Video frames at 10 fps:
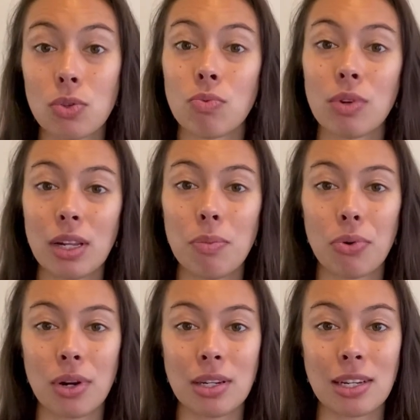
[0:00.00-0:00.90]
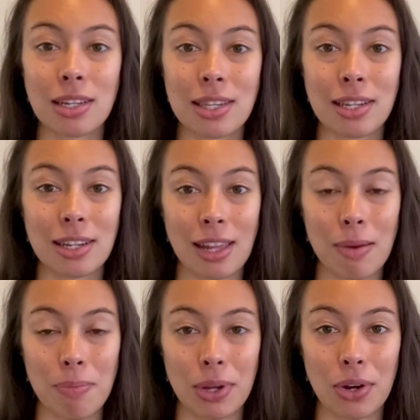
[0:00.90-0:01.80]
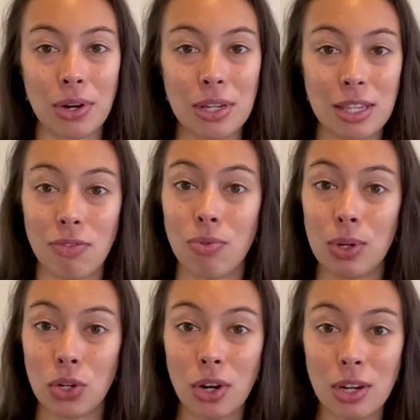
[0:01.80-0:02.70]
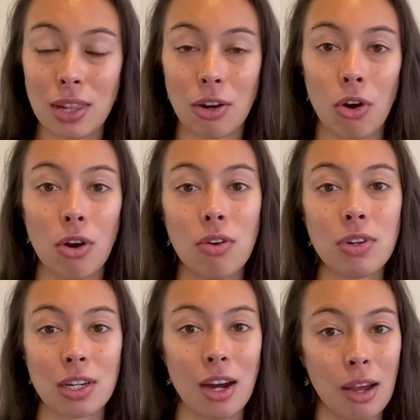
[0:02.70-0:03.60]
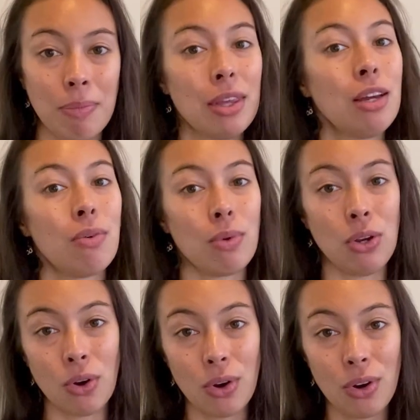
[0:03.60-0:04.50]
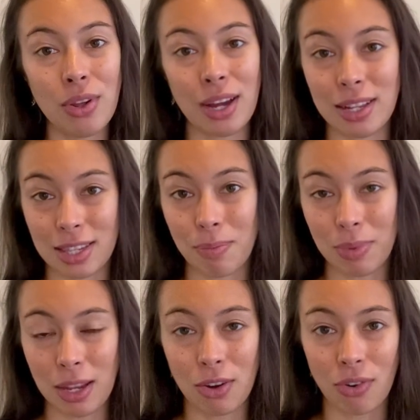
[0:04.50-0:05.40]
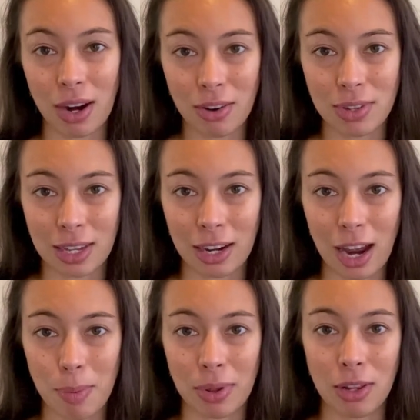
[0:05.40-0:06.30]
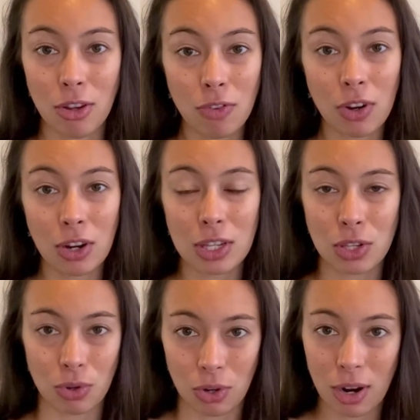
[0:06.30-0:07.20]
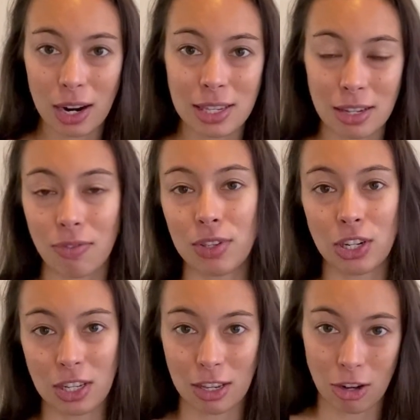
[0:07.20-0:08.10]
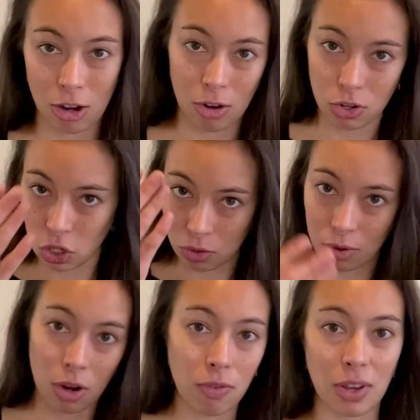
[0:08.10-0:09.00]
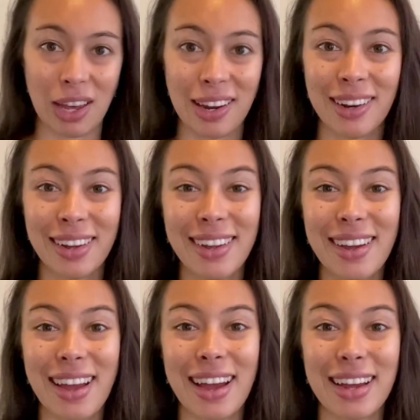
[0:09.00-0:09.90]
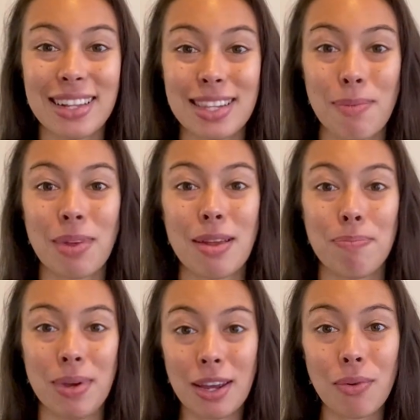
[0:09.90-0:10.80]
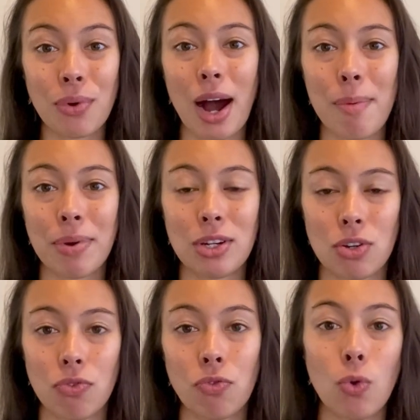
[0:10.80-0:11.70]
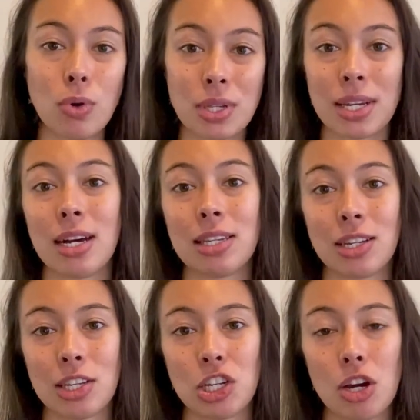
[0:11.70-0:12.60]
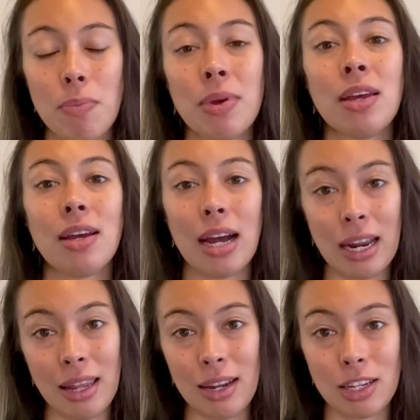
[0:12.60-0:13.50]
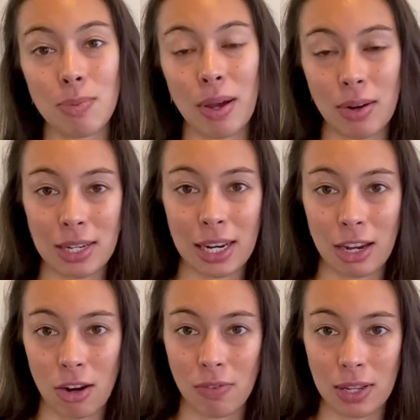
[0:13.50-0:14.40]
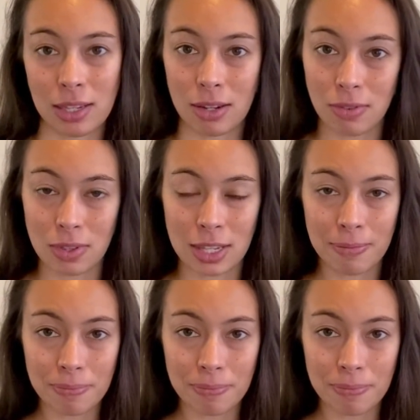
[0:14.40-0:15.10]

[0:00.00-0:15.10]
it's really important to listen to them, because if we don't, then over time, we know that something greater is going to happen. The universe or your higher self is just going to go shook over your head, and something bigger will happen to force us to stop and then to be able to take care of ourselves.